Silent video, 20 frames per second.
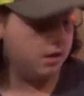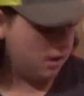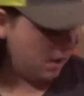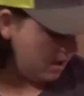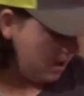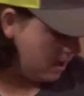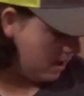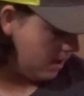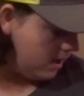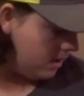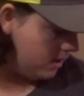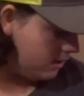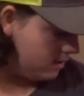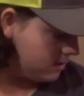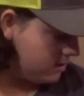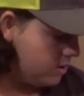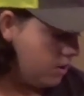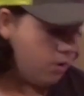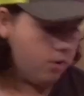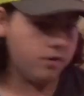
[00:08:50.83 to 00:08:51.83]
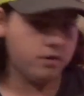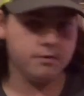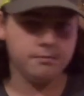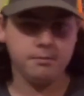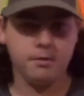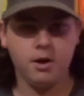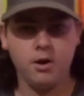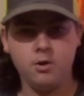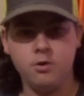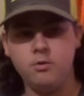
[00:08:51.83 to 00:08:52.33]
And let's get on to the
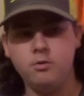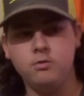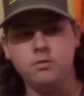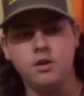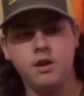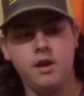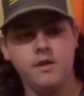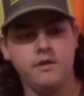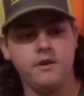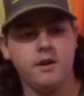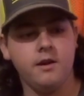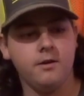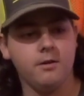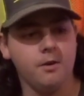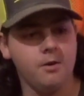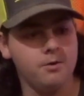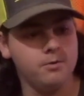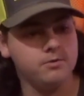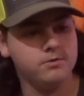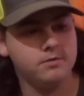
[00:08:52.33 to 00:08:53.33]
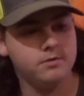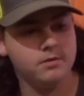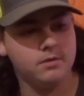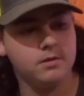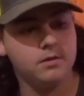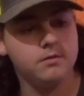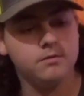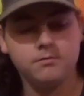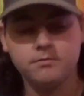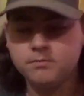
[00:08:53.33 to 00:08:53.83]
bow and the arrows.
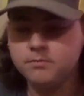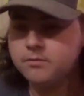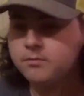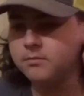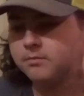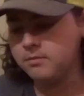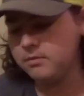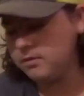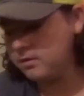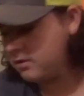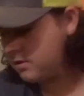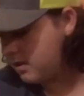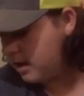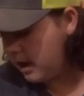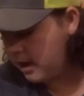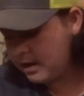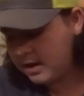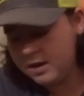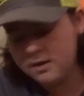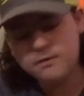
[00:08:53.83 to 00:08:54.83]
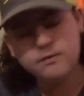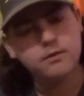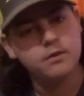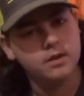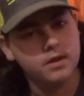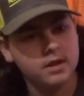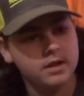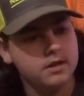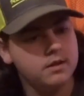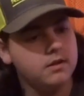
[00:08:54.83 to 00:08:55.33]
I keep
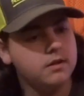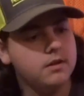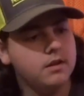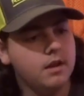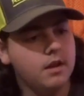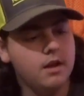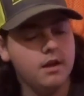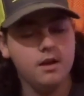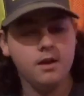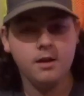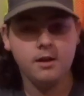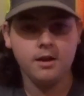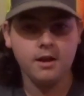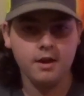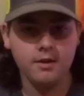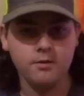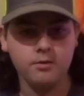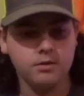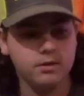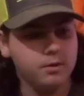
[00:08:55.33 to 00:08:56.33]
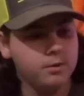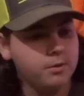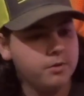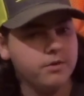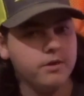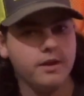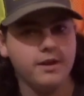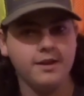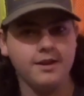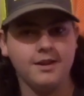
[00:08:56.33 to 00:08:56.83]
forgetting every little
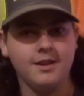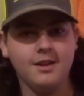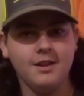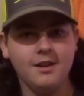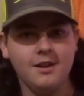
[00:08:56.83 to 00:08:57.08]
thing.